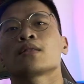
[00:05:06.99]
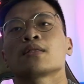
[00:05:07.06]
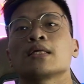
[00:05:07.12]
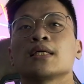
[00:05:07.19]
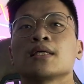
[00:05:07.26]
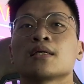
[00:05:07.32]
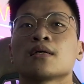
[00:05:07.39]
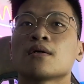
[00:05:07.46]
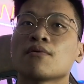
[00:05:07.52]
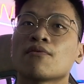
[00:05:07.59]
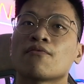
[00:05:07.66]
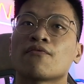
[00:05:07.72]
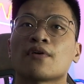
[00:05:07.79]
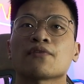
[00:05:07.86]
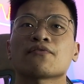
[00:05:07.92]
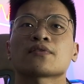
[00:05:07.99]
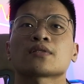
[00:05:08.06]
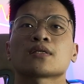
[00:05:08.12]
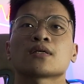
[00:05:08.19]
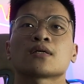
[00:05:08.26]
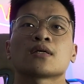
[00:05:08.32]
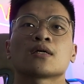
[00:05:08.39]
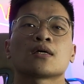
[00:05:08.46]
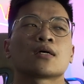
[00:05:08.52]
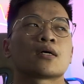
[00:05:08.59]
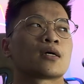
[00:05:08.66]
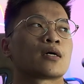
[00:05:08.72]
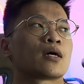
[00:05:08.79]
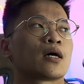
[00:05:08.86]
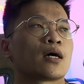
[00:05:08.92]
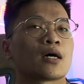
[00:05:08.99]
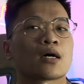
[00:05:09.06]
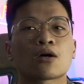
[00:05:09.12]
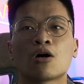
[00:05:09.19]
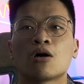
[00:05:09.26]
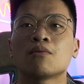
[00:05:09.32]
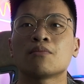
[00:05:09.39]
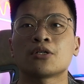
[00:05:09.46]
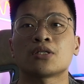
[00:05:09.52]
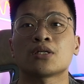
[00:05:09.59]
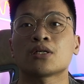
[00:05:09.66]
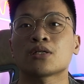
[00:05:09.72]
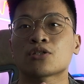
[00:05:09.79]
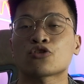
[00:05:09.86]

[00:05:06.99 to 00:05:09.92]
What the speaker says: The fifth common